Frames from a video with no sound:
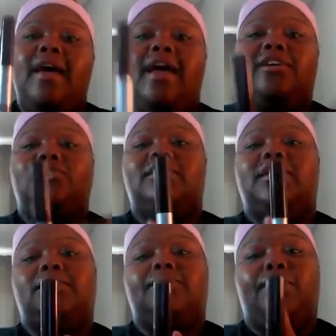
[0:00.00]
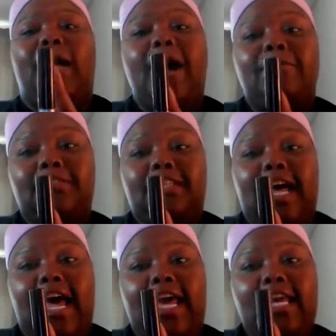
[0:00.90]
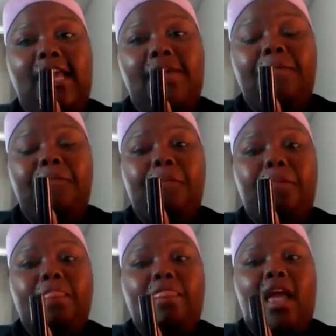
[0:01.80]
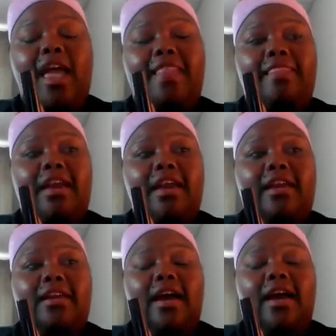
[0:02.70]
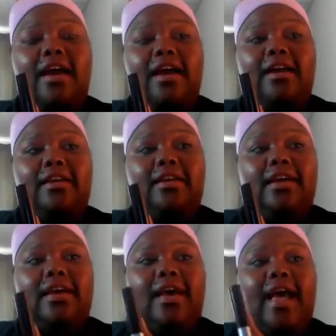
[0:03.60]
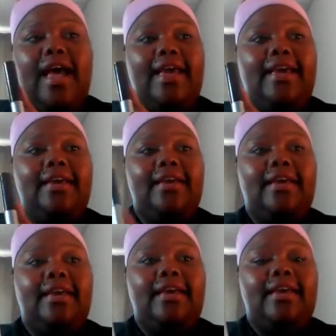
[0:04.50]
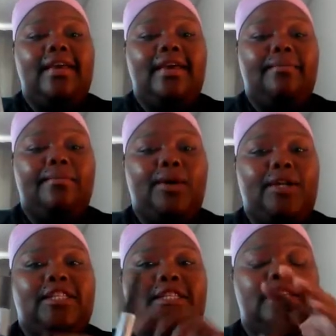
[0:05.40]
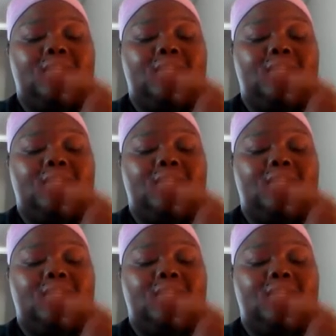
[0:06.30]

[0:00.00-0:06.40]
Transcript: I use this brown side. And then uh, I put